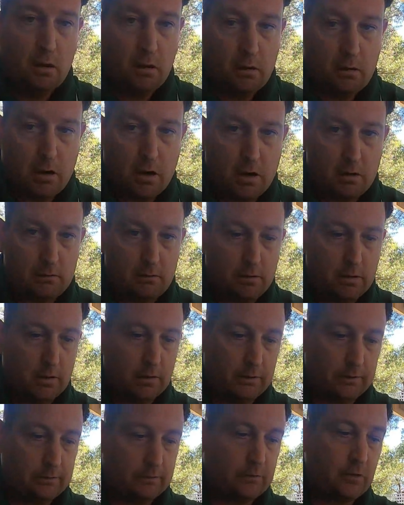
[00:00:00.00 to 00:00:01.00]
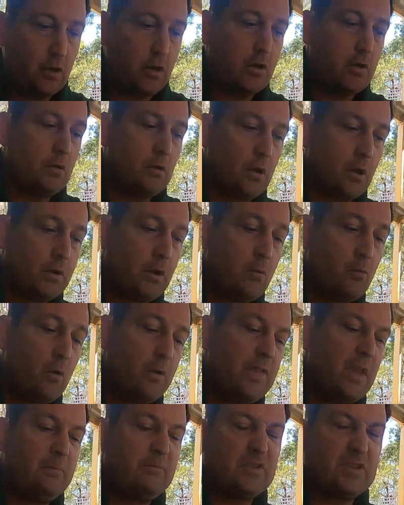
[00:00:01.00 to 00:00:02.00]
Alright, so I don't
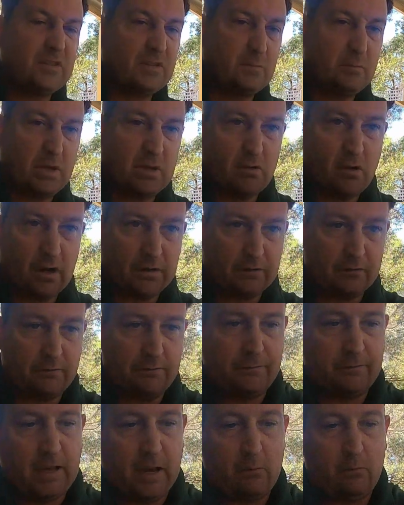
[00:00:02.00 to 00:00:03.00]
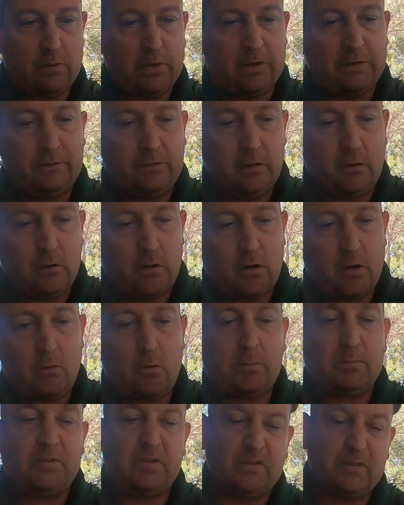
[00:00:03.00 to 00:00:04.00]
want them just to be nice and flat when they stick on. I
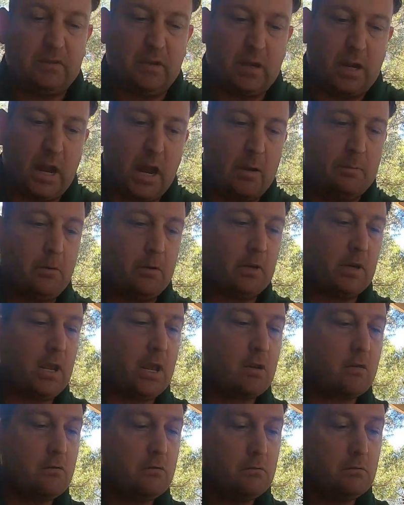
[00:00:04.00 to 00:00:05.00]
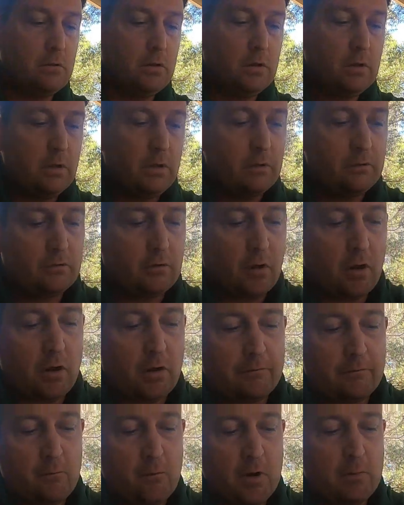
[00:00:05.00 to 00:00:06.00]
want them to stick up on an angle.
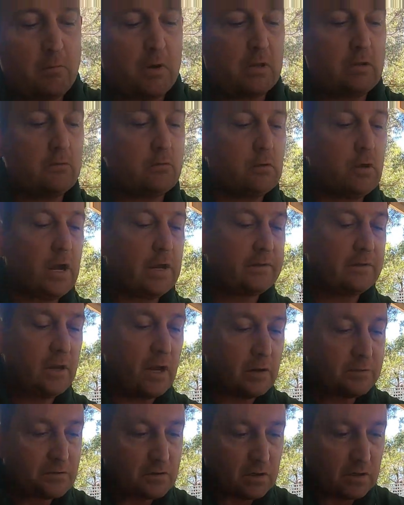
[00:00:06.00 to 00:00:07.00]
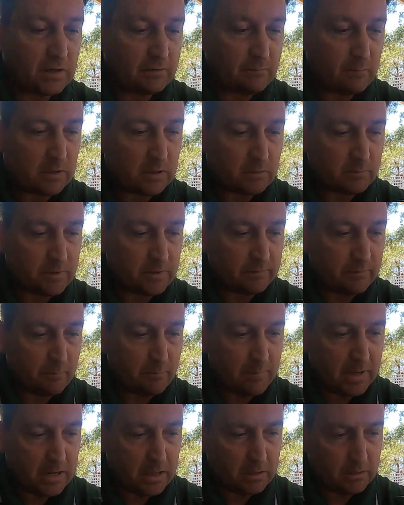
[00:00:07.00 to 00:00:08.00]
So where my little lines are, I'm just going to give them a little bit of a
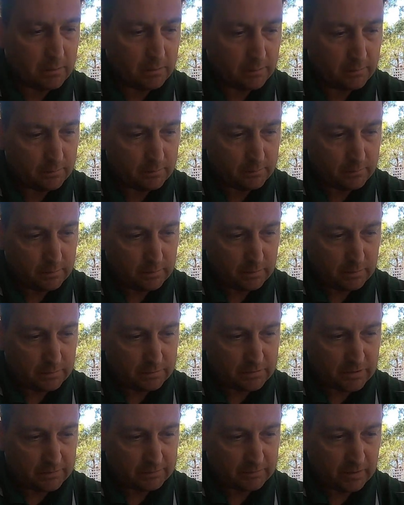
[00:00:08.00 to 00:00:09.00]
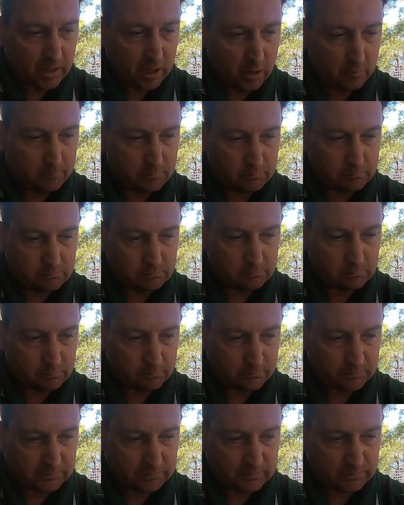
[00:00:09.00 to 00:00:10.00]
bend just to help
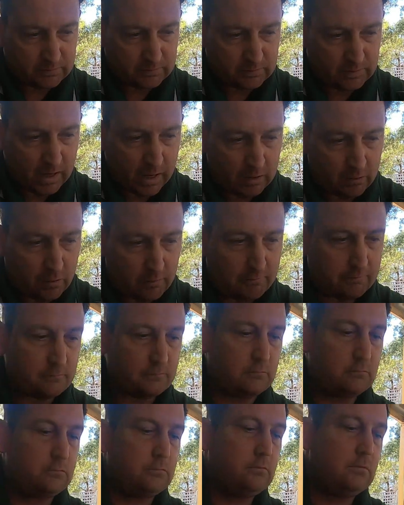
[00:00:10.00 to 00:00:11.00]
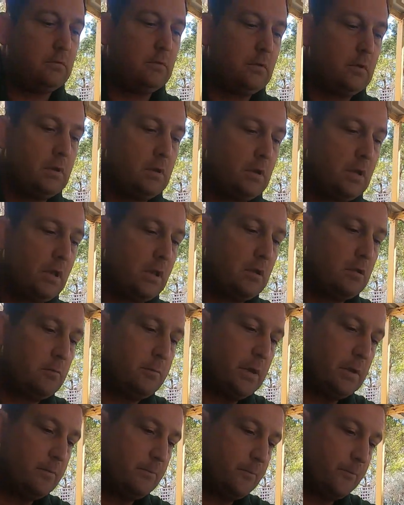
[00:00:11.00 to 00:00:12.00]
them stand off a little
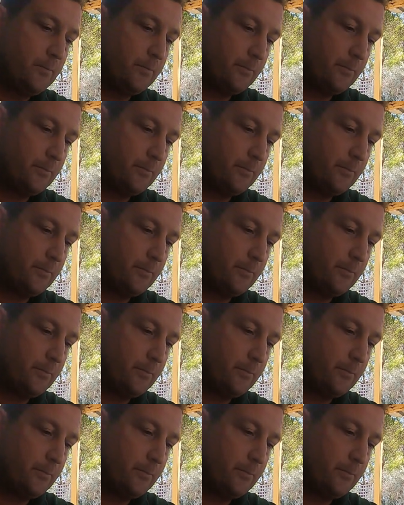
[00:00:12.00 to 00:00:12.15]
bit.